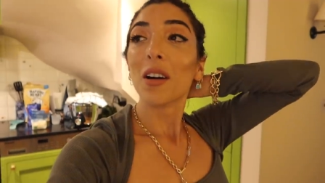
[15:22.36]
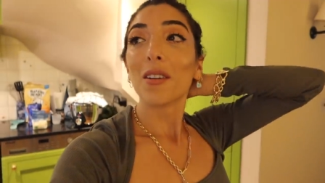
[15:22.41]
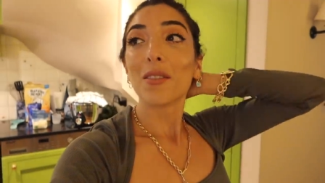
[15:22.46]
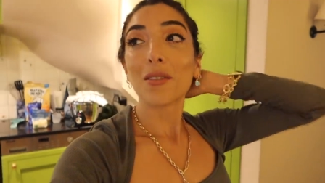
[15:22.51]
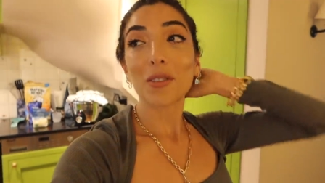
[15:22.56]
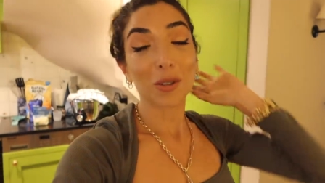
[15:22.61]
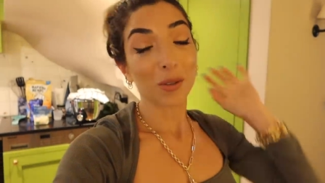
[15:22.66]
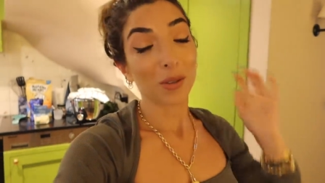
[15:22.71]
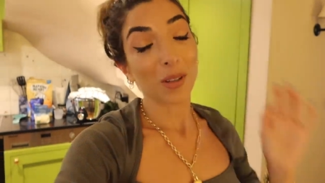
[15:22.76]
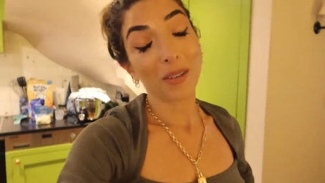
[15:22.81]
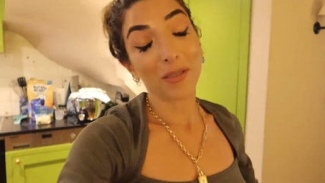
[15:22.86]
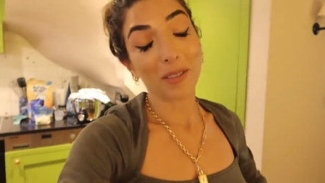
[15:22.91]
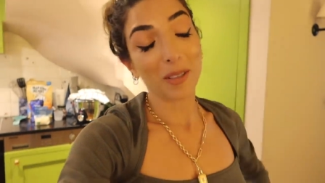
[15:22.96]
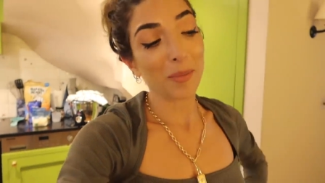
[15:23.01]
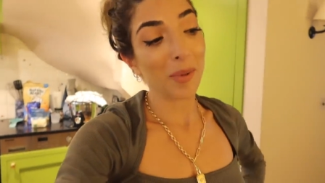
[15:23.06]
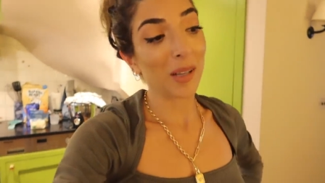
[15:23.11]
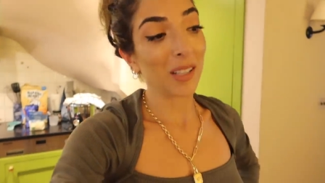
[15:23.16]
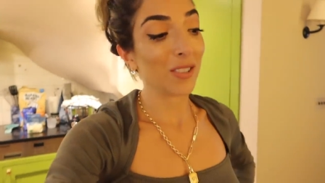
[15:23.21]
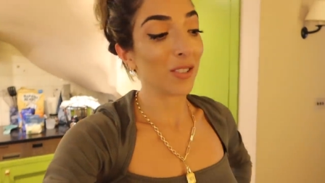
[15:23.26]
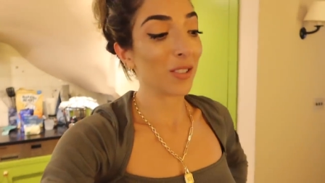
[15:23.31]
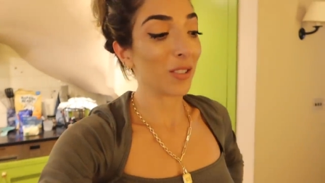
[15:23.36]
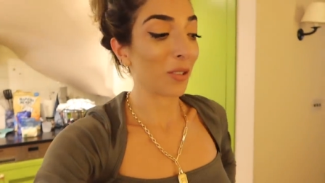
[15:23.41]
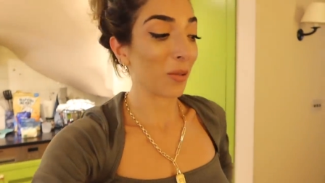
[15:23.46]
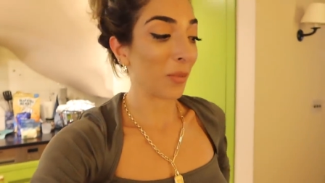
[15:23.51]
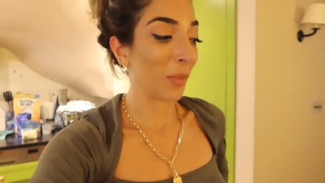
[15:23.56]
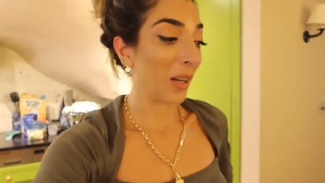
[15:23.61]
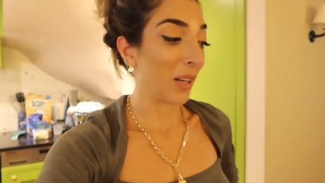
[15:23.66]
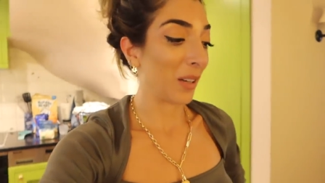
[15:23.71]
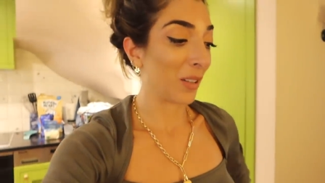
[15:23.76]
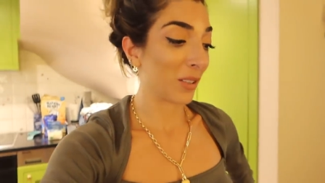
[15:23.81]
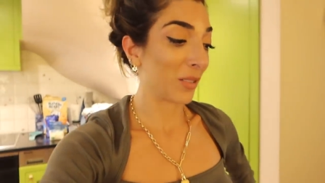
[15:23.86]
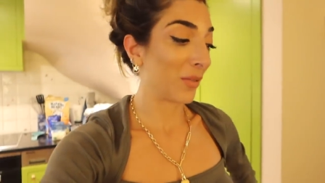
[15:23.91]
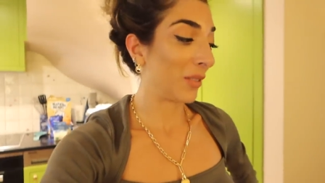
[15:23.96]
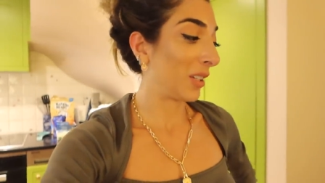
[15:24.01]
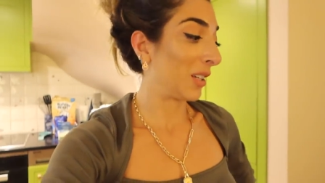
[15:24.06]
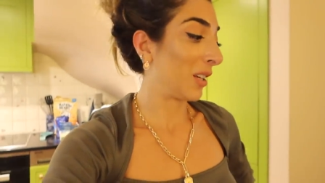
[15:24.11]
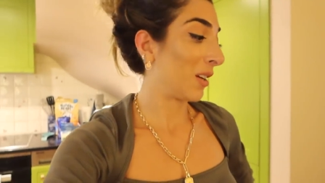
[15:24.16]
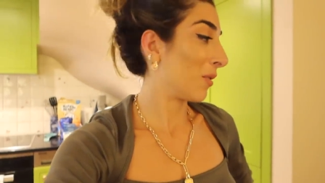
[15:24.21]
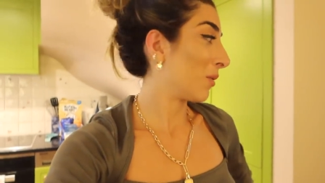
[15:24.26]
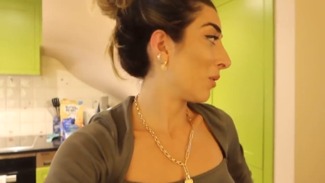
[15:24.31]
for your lovely messages on my last
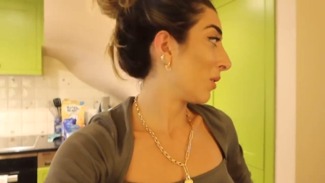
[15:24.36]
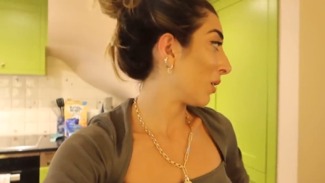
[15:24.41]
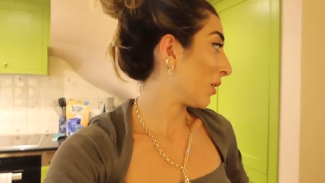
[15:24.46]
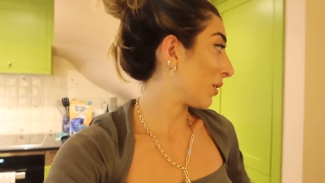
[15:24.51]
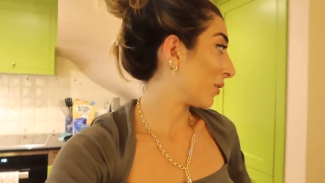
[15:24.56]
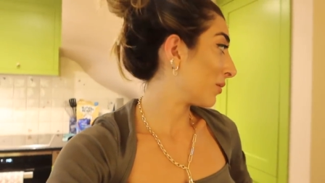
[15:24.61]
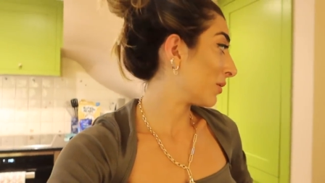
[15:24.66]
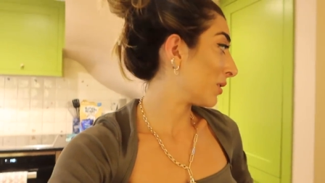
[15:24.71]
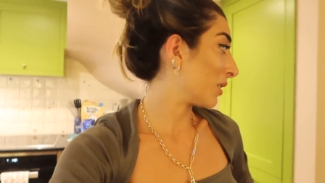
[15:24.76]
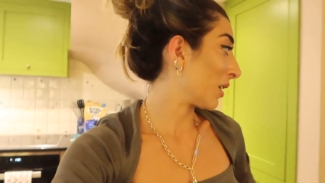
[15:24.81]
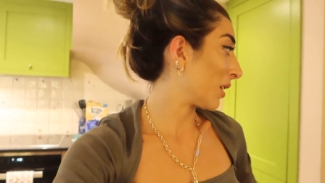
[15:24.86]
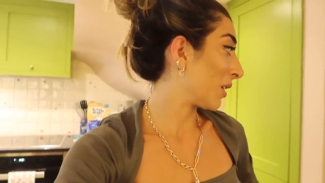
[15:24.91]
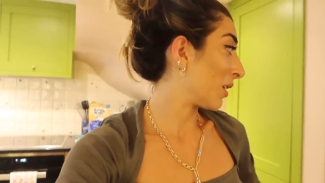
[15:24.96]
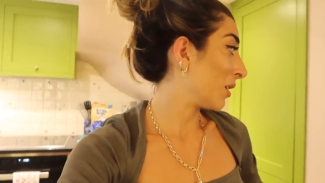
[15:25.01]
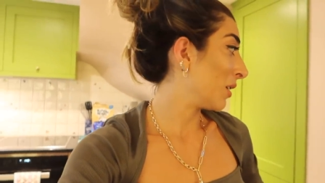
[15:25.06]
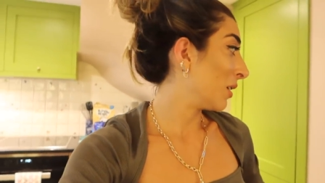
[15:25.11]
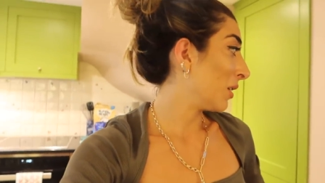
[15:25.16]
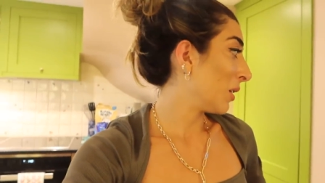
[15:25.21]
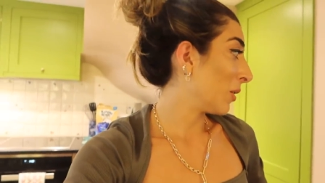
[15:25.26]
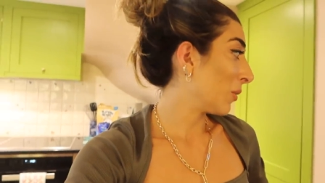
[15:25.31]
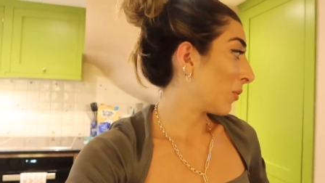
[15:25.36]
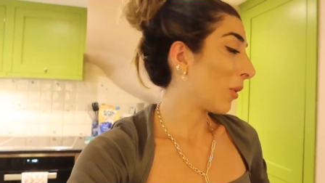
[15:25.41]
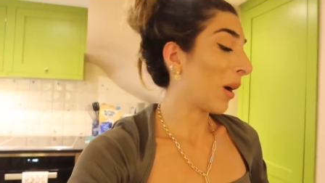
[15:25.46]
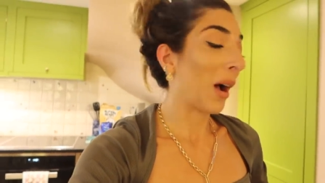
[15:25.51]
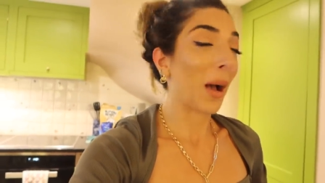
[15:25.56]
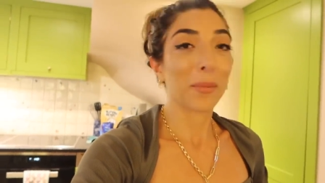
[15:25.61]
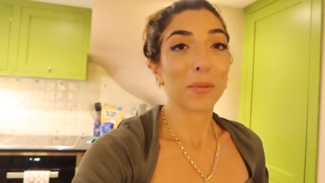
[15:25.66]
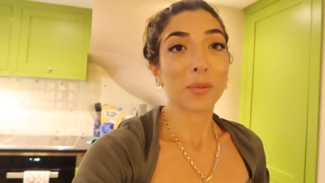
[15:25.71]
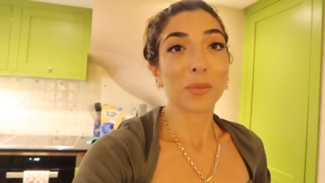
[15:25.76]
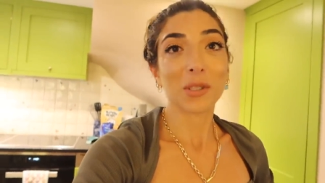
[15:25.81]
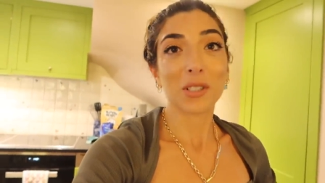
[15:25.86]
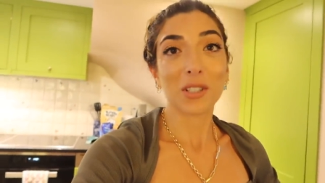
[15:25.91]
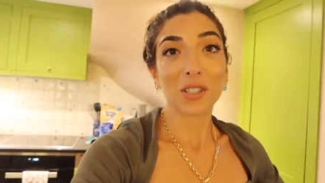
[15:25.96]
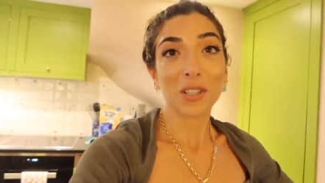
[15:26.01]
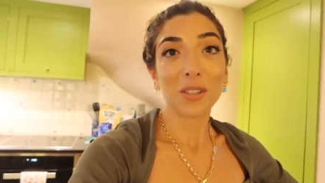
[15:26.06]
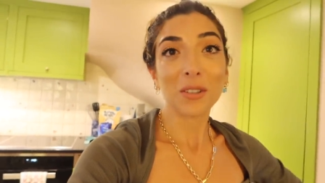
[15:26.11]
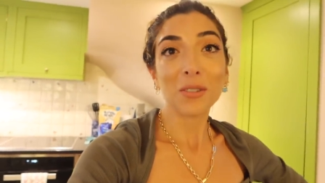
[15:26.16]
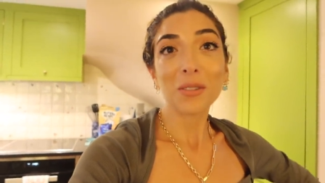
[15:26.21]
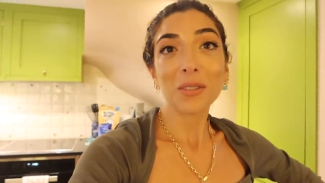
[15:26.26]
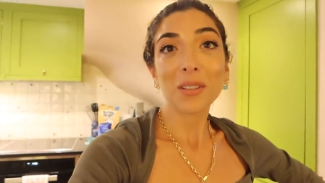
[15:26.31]
video after what happened with
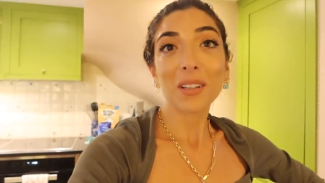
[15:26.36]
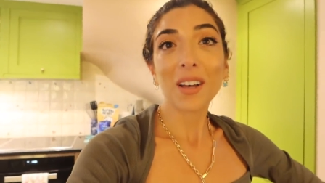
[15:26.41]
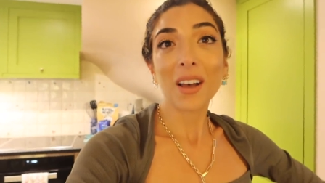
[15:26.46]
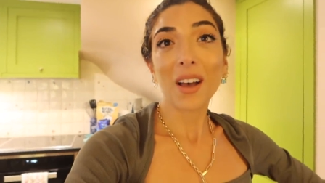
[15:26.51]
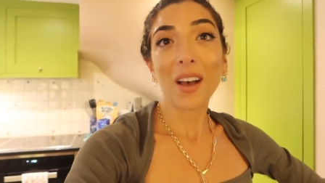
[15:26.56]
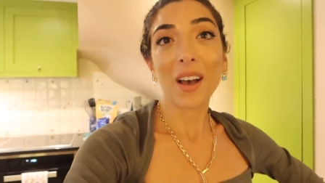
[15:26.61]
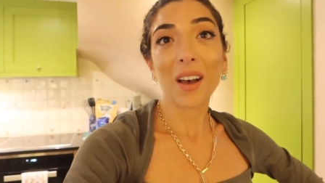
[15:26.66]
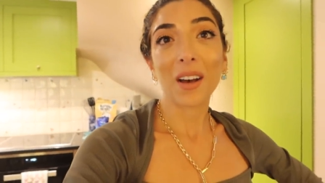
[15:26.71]
Duke.